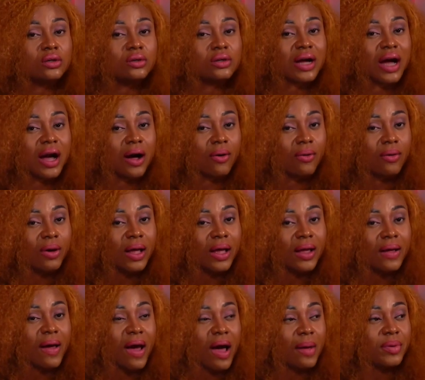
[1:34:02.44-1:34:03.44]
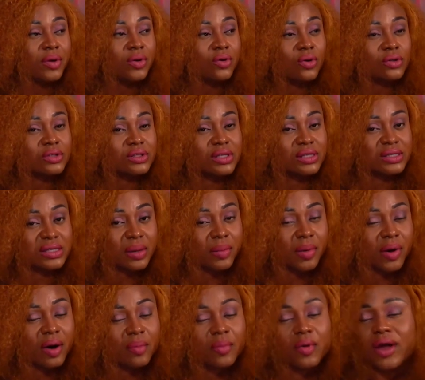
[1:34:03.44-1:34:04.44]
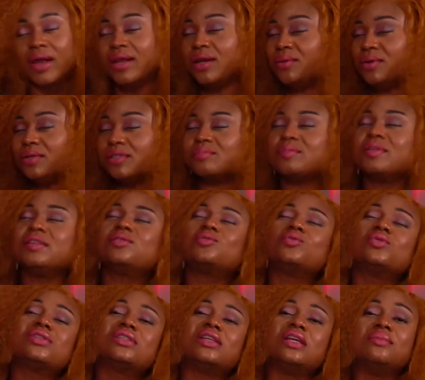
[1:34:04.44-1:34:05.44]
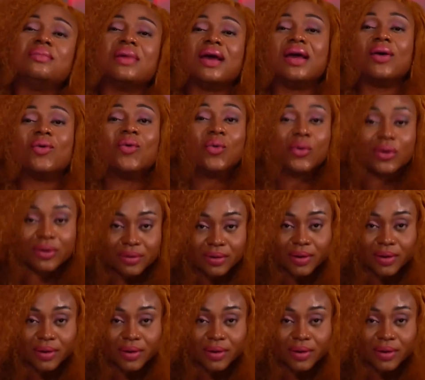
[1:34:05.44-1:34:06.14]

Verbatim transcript: cow. I'll be good this time around. But anyways, please do send my own.